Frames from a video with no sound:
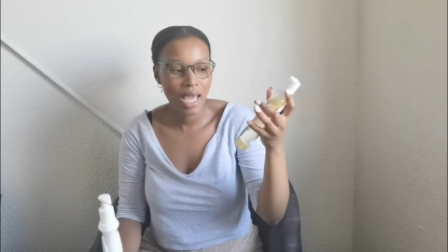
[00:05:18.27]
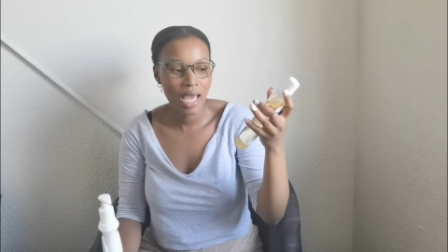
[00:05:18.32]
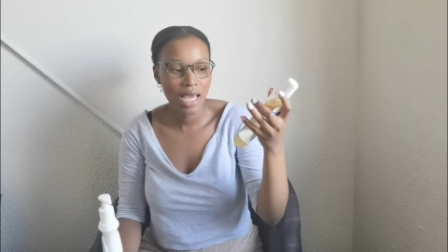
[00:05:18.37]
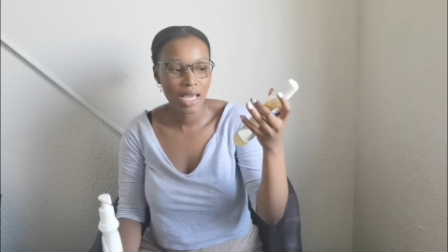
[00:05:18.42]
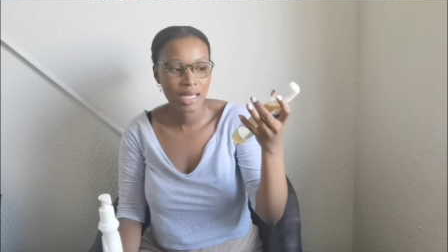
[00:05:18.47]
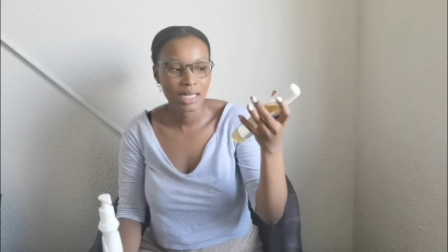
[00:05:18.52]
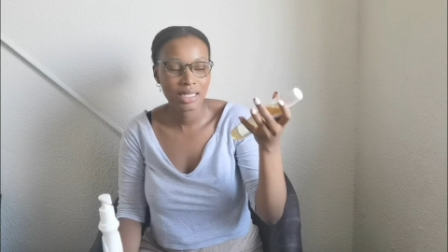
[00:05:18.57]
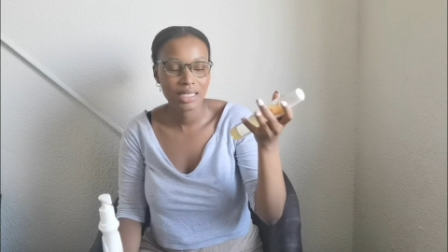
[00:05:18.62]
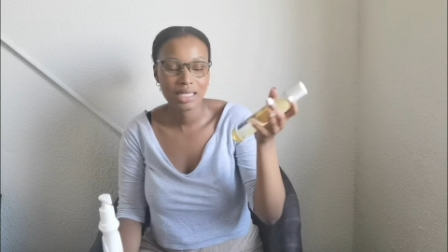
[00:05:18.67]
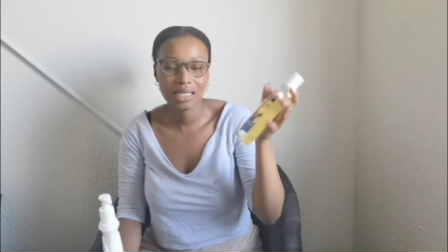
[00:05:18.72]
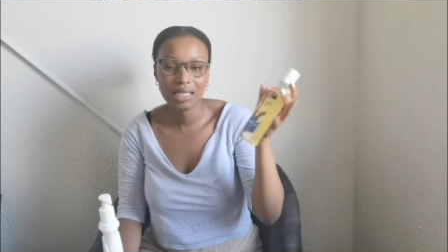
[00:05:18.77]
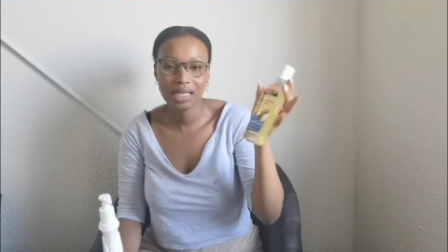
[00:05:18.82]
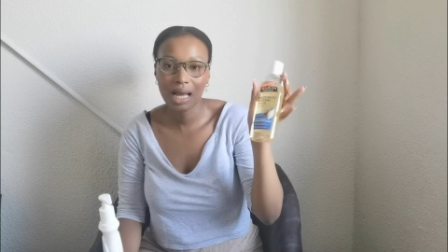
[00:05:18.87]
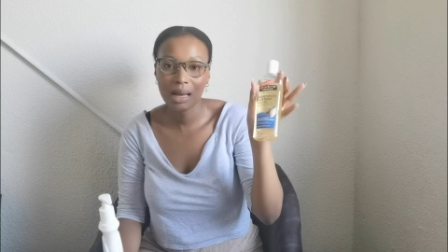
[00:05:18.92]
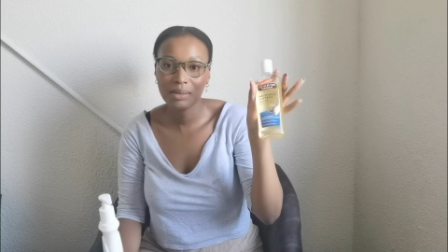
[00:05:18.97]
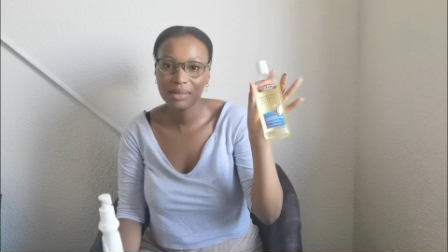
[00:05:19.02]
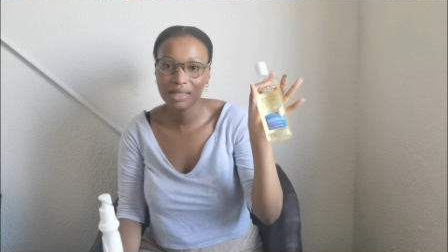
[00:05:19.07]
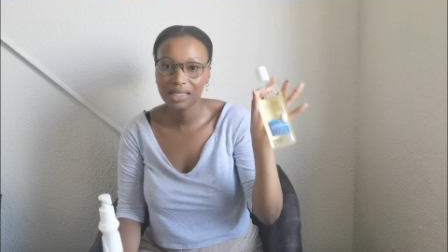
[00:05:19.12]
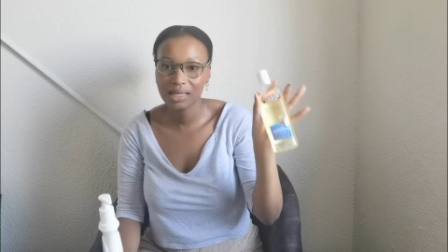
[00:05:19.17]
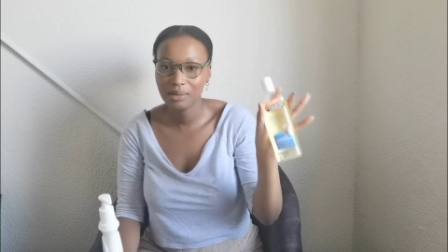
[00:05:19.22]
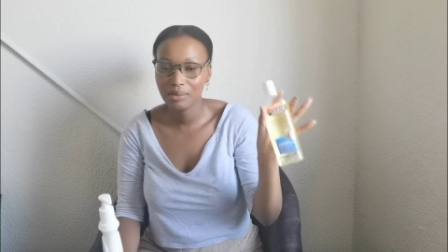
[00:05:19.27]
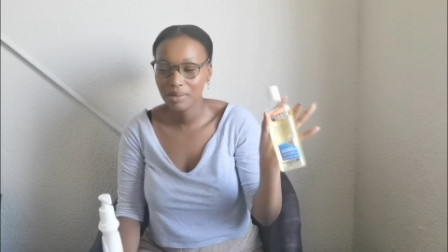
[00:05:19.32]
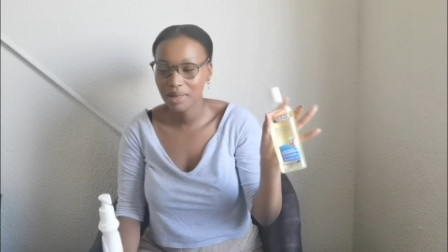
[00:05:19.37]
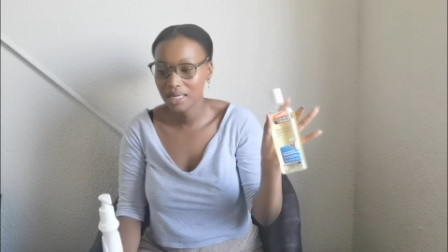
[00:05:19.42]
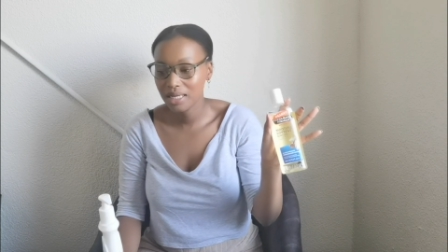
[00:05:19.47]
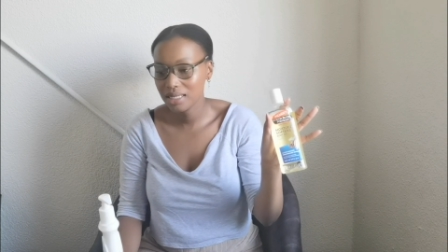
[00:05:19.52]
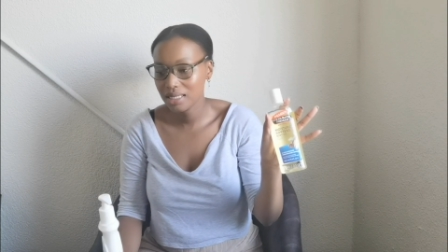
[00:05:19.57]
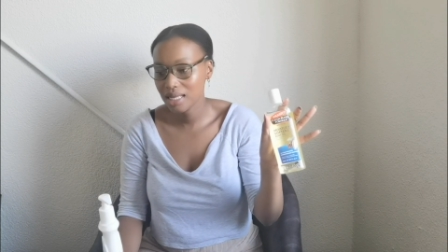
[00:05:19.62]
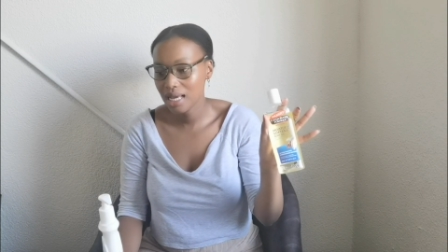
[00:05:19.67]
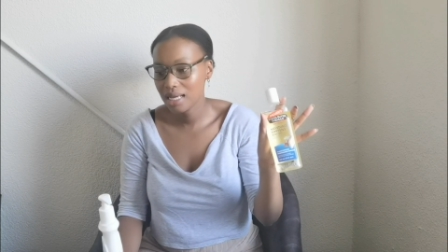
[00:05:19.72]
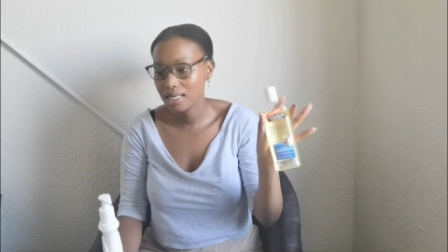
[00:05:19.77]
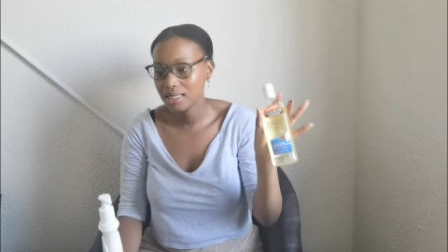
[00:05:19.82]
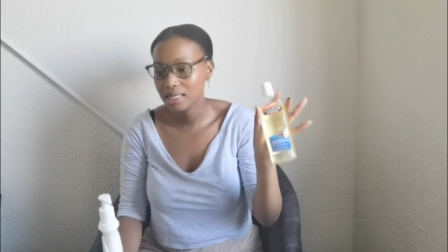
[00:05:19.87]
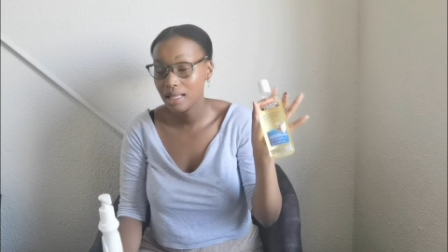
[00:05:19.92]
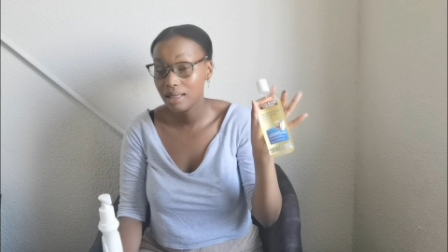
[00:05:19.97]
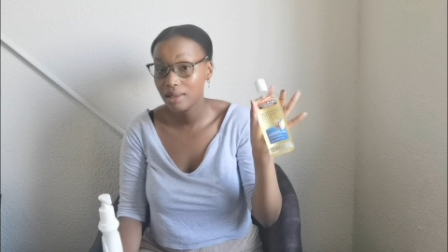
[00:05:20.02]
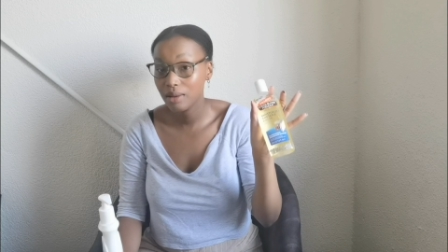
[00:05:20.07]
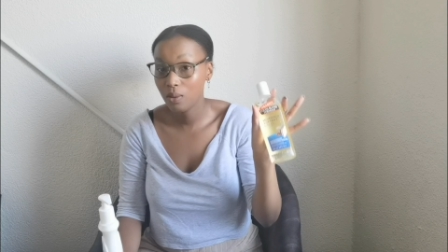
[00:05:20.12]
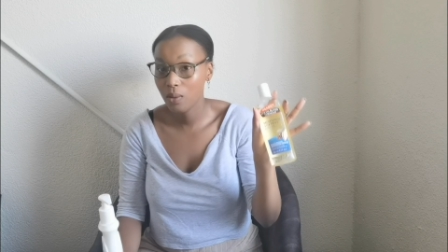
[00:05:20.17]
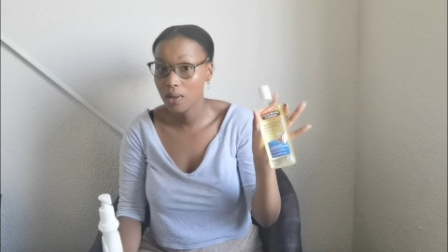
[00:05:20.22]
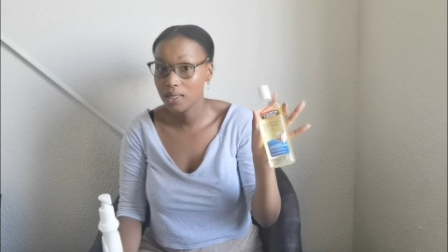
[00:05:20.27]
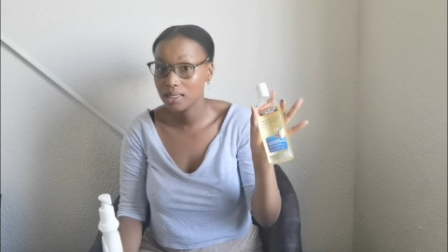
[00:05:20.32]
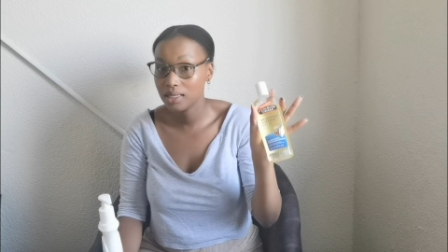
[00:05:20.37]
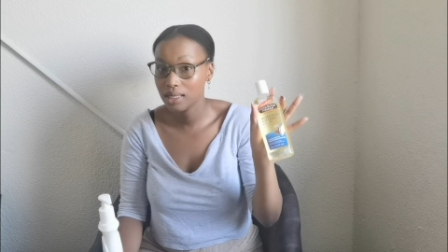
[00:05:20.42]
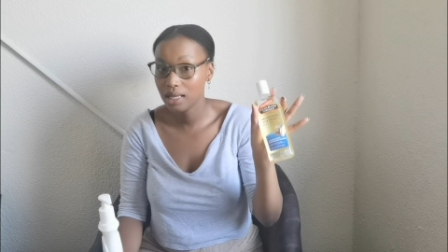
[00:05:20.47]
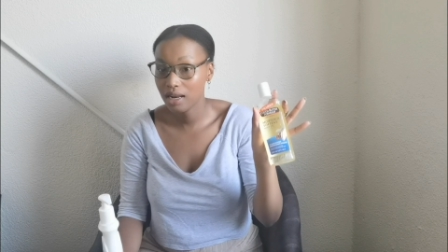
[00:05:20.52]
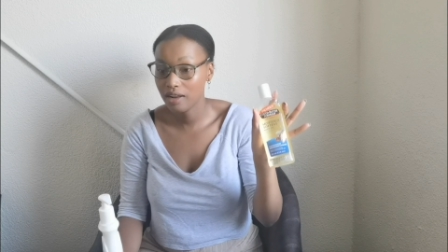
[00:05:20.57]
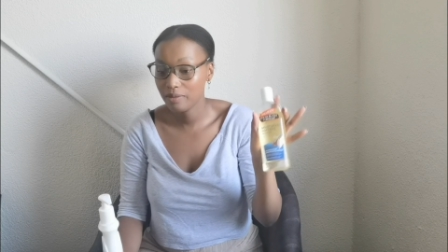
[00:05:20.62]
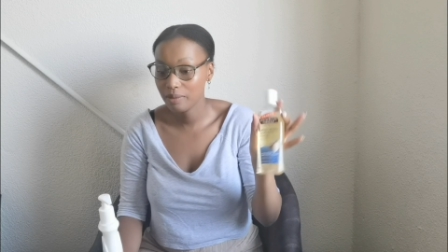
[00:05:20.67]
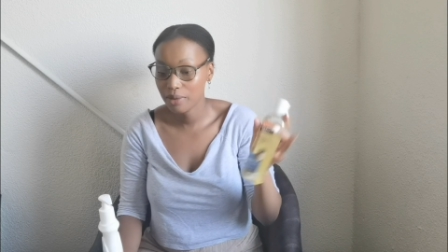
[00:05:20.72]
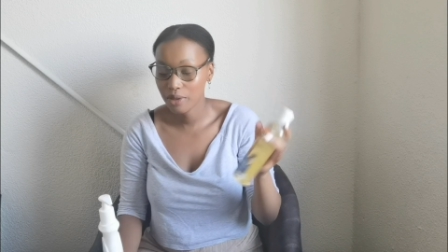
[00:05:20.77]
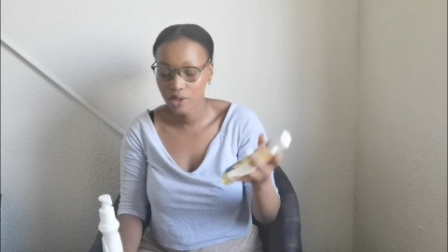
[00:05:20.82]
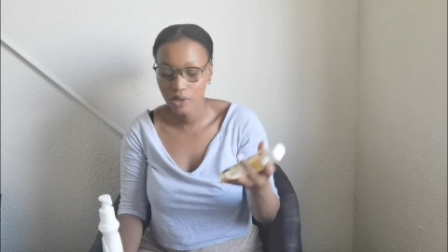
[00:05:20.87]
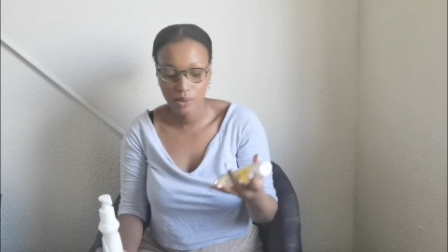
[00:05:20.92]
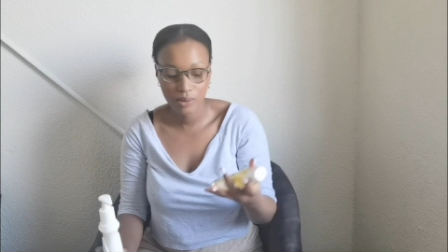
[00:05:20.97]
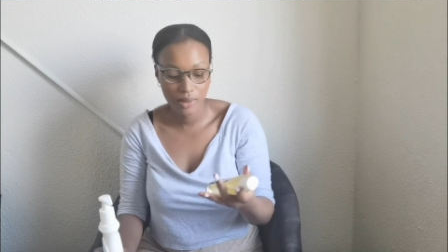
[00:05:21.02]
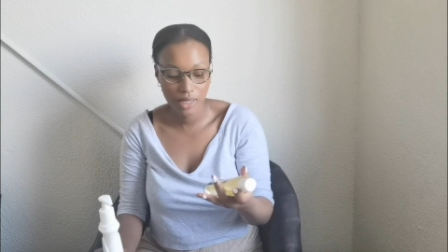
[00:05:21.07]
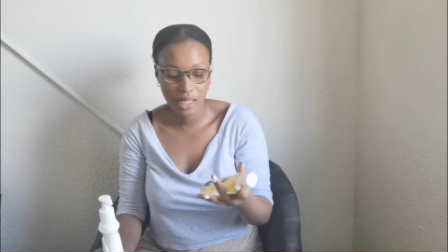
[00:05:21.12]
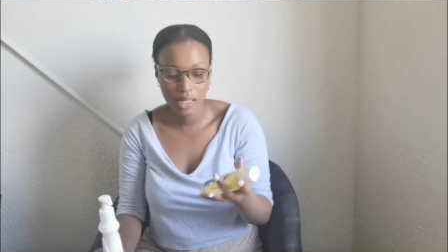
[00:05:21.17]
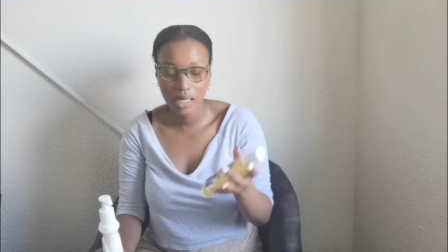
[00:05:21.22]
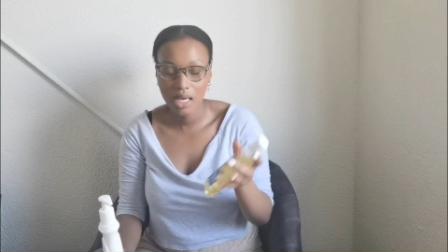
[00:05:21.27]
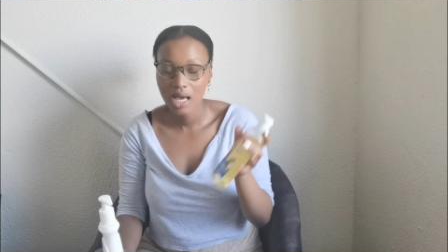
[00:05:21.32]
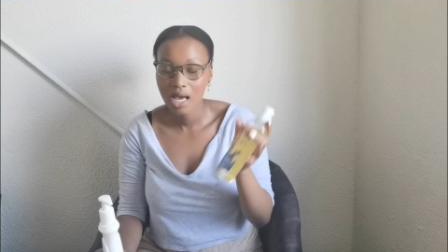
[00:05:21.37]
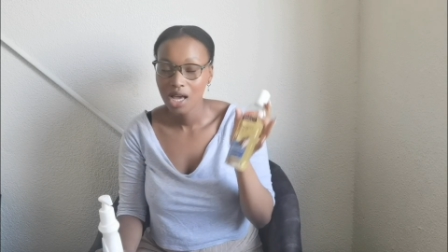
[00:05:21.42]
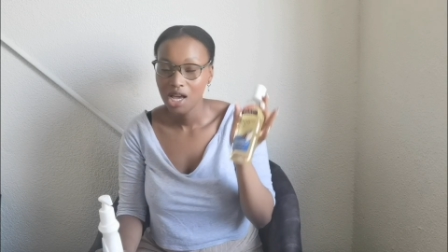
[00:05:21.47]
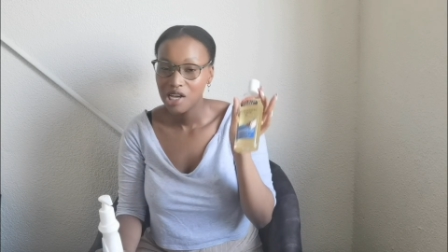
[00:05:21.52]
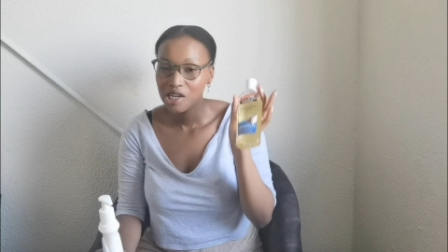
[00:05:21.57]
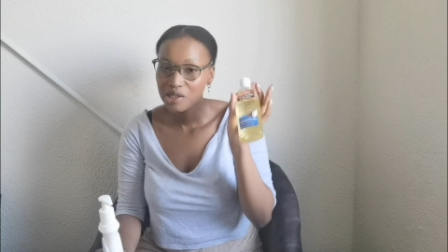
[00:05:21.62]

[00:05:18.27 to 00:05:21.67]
and it comes in a bigger size than the ones that I've been using.